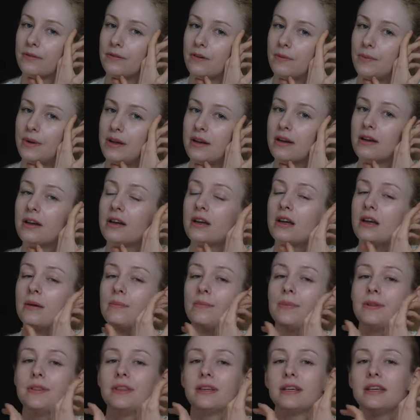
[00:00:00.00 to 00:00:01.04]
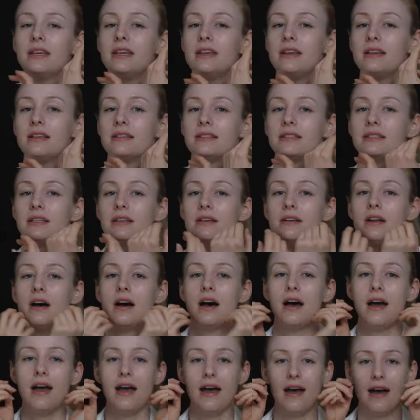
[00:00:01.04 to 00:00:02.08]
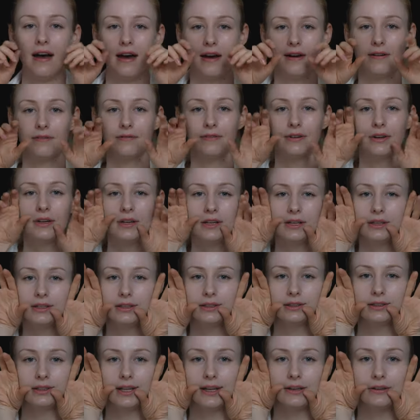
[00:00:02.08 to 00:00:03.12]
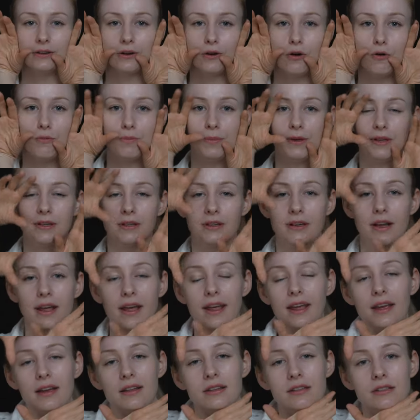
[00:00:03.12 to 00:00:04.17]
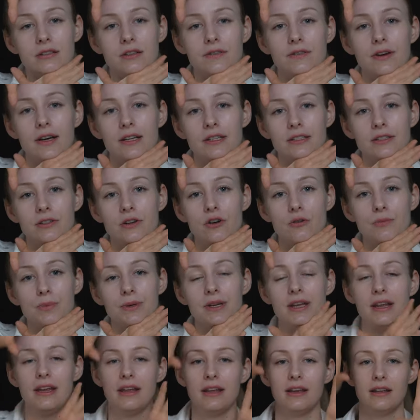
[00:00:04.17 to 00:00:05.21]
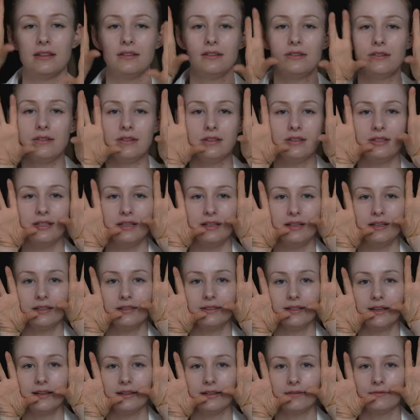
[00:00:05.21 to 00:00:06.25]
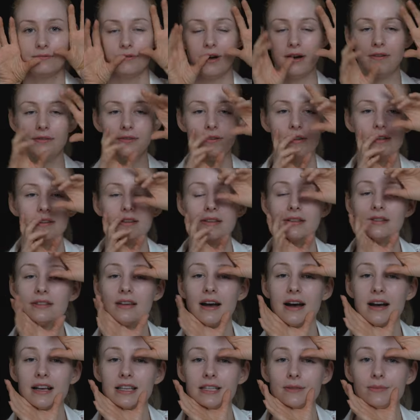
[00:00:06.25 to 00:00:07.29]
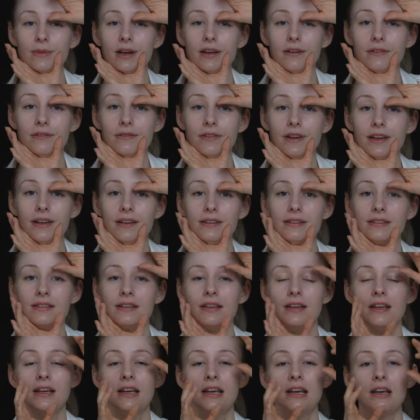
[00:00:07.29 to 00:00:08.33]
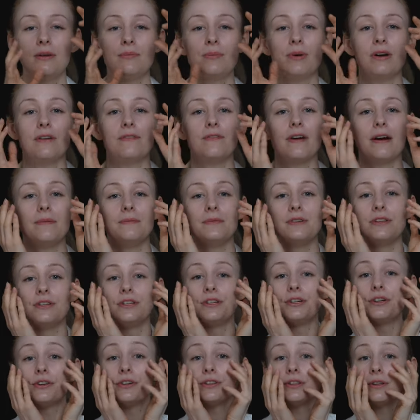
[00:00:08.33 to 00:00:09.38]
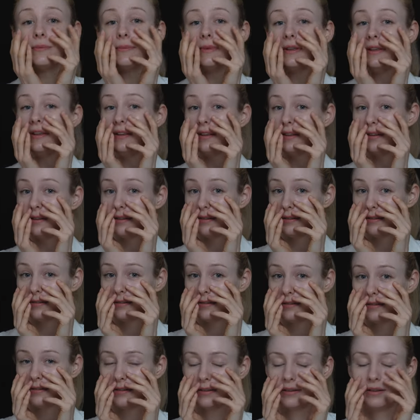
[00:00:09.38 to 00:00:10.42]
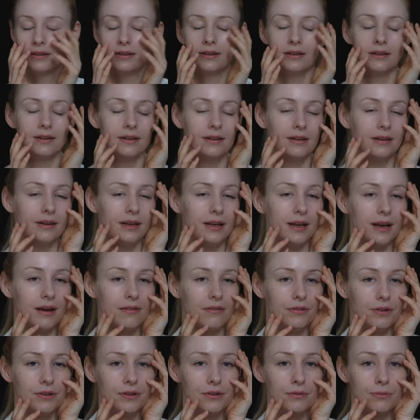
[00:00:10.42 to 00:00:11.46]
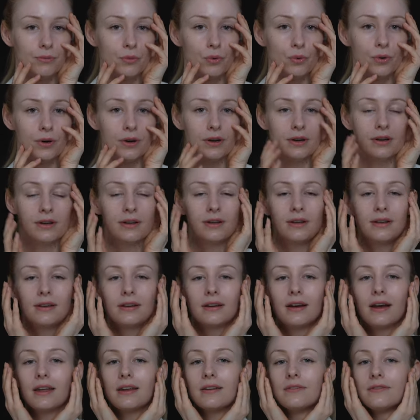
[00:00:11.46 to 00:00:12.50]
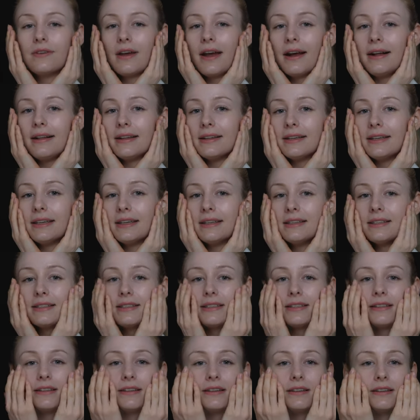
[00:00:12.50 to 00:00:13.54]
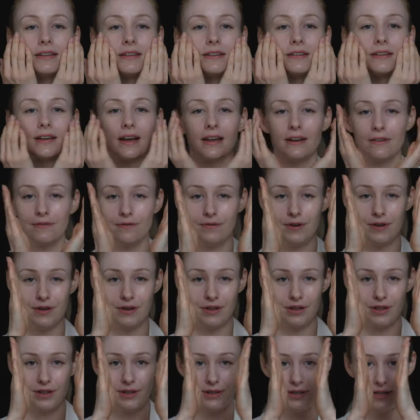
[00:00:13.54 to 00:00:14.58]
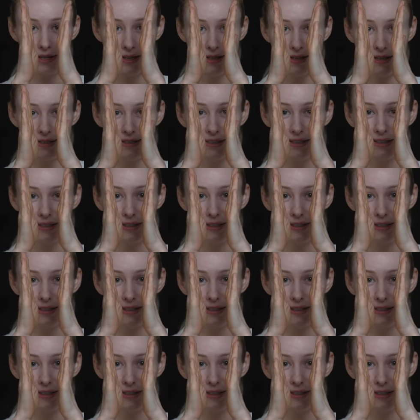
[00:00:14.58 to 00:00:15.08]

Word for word: for me but the key is to not have like open hands. So if I did open hands, you can see it's like roughly the size of my face. But if I'm to turn them in, I have a little more kind of elegant, kind of very thin,